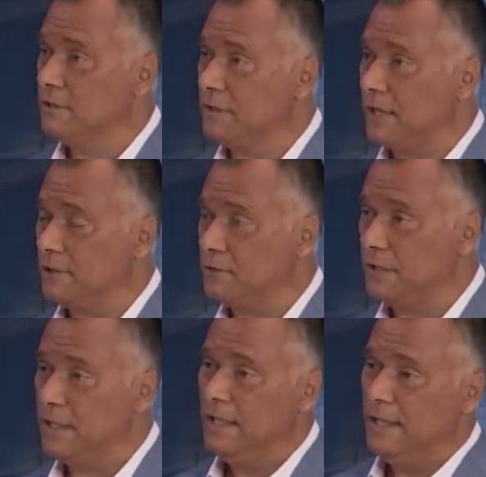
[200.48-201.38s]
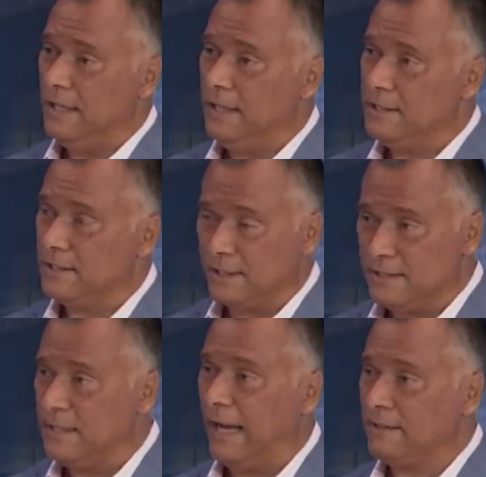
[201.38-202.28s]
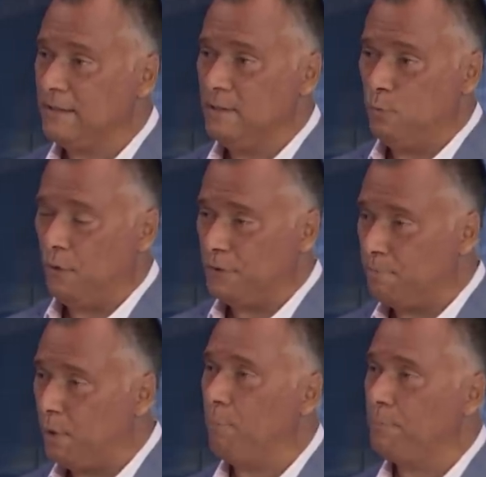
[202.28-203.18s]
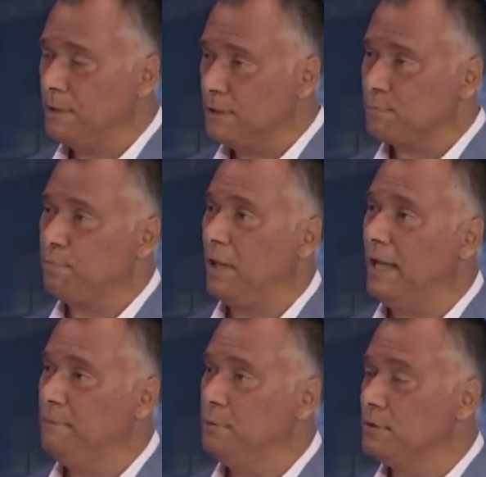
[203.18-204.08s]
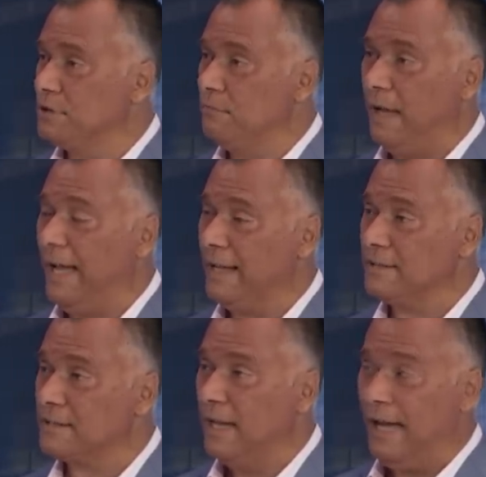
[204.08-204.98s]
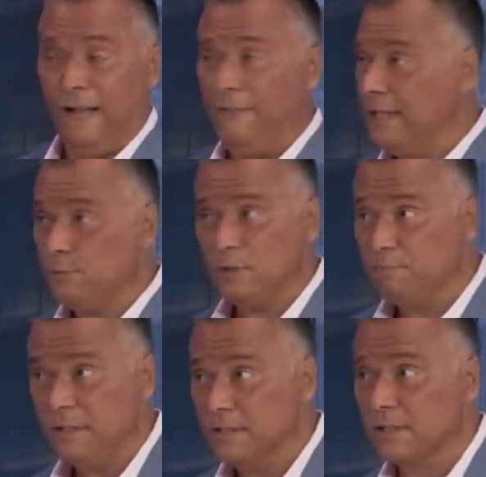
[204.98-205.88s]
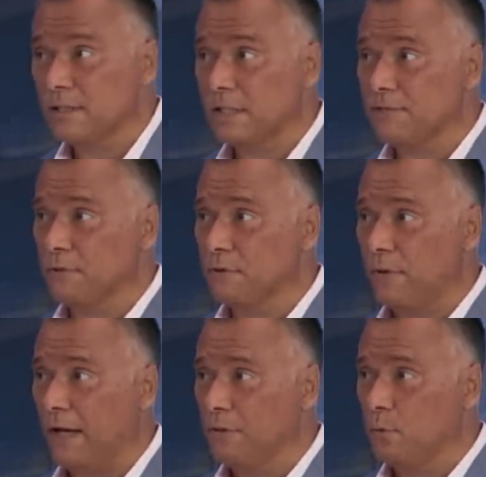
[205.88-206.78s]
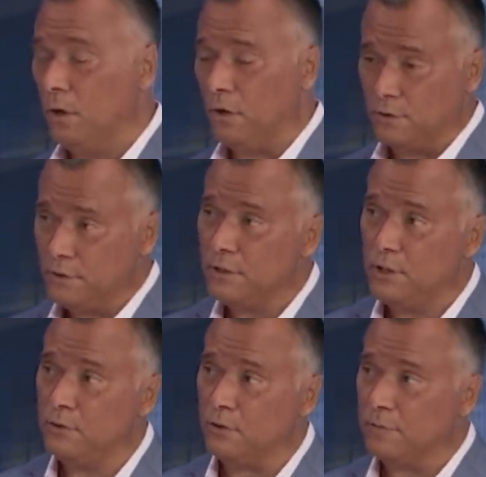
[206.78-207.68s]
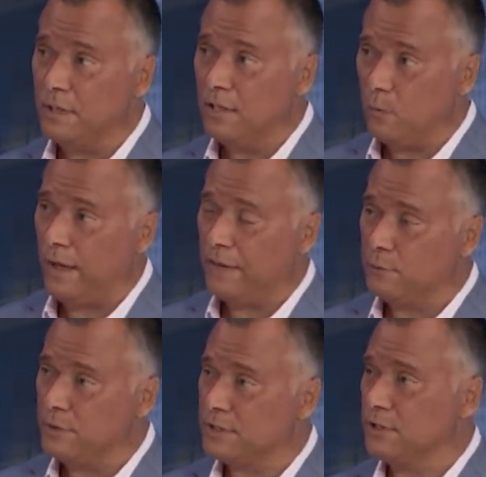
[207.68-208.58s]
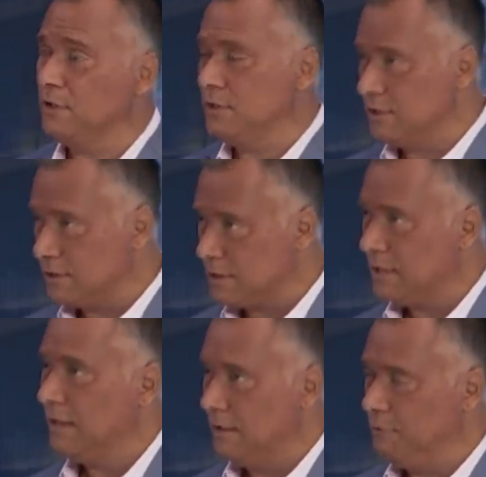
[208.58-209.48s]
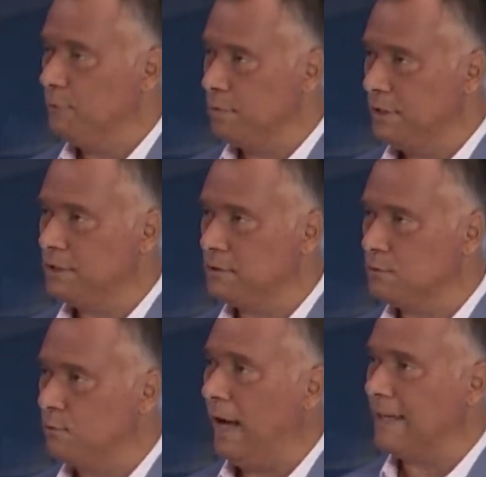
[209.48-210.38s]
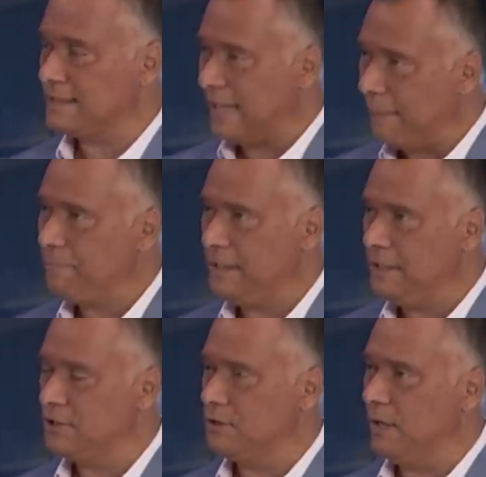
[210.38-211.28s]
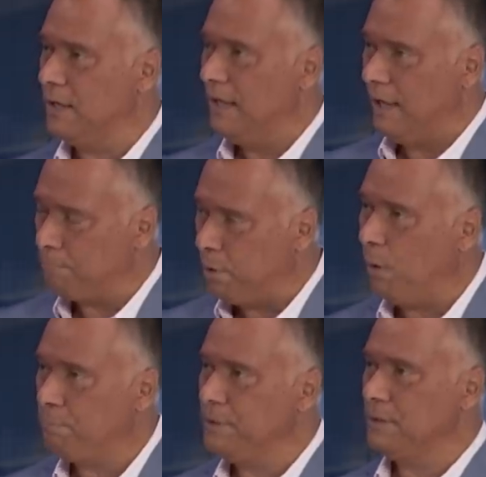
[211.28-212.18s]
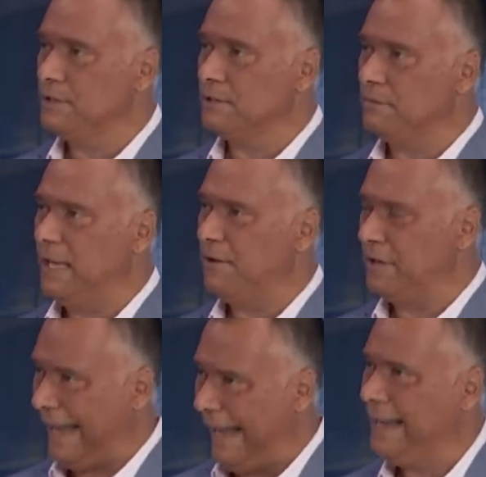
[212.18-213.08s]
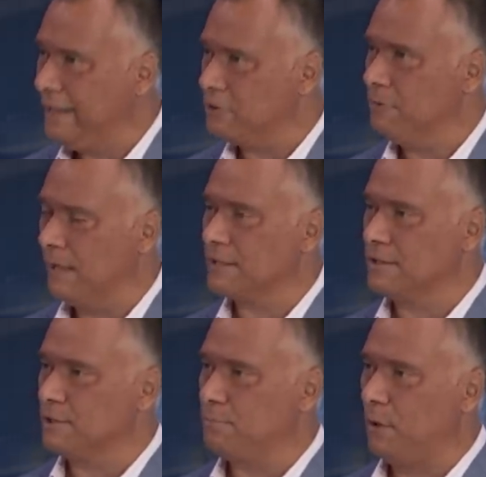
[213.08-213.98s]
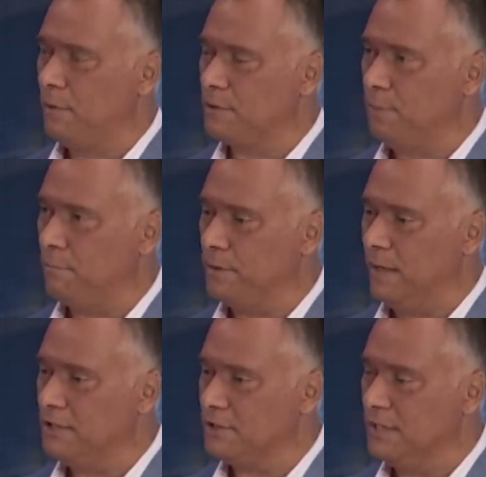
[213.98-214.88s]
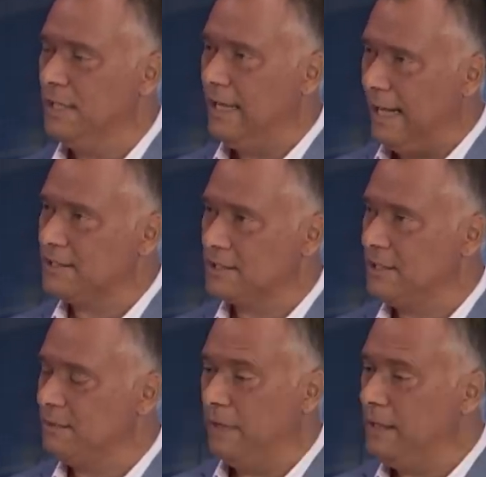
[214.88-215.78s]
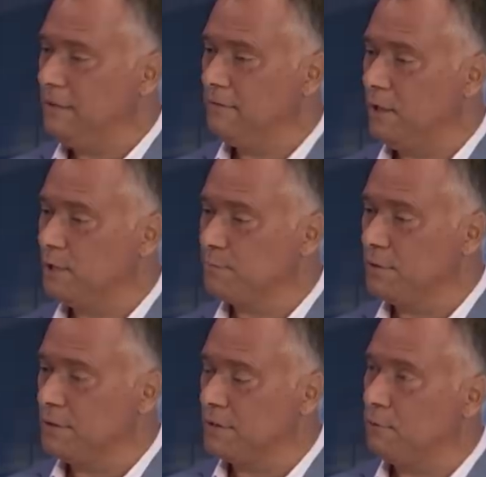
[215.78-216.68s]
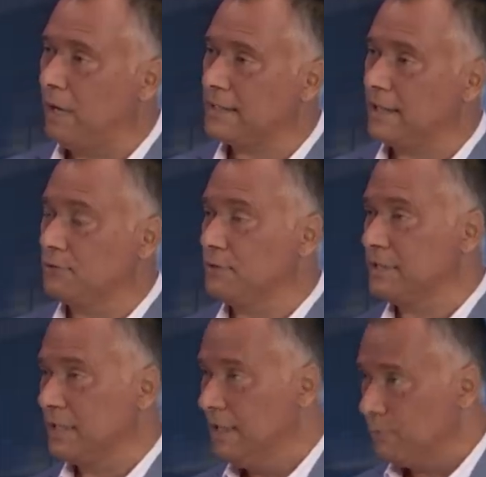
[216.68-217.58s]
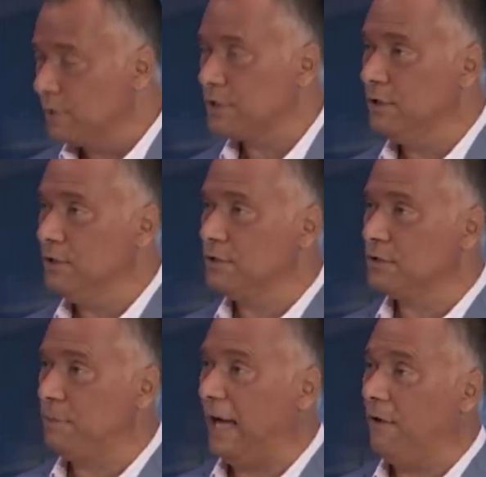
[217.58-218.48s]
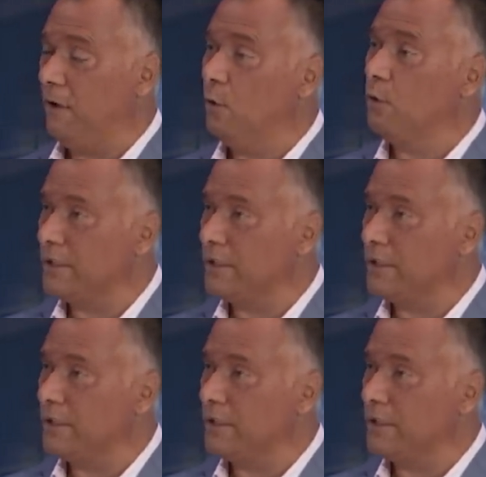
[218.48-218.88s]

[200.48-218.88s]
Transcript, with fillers: of a country is exactly what the populist playbook demands. And that's what's been successful around the world. Look at Europe, where the resurgence of the political right tapping into a, a populism there and anger amongst its, its population has seen many of those politically right countries return to power or